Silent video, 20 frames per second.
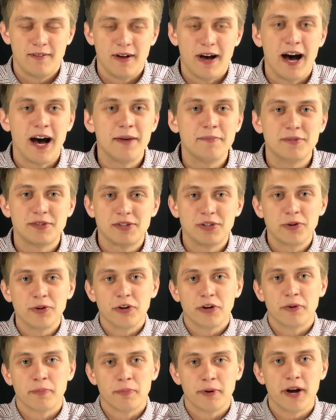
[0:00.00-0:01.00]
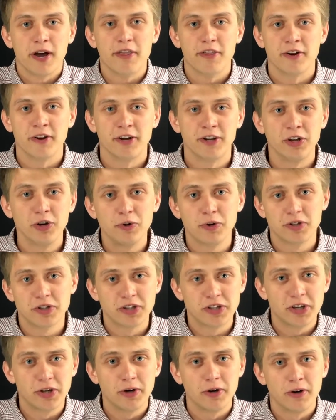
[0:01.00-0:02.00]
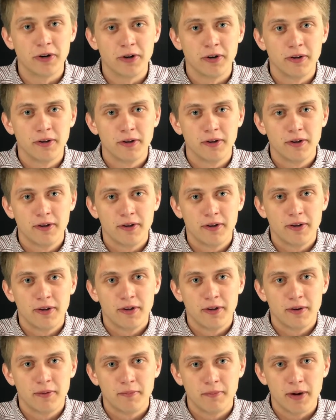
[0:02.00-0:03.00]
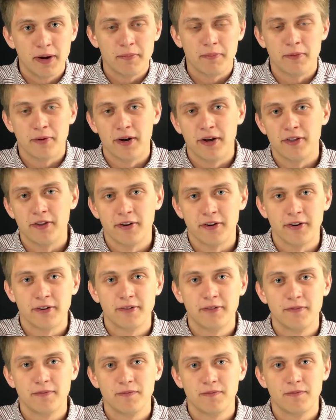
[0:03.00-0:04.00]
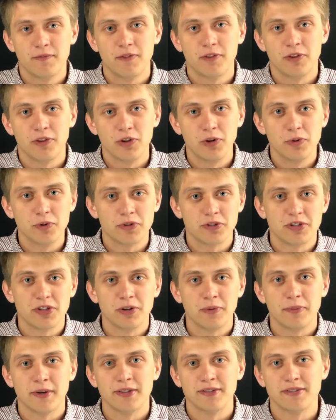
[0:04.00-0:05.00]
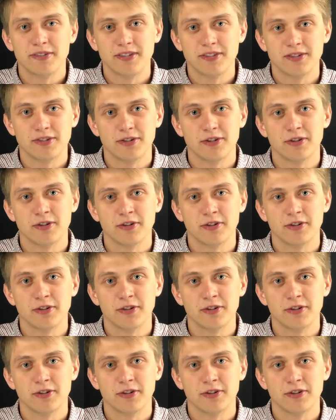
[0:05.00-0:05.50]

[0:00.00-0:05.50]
I'm still your brother, and you are still my brother, and you are still my sister.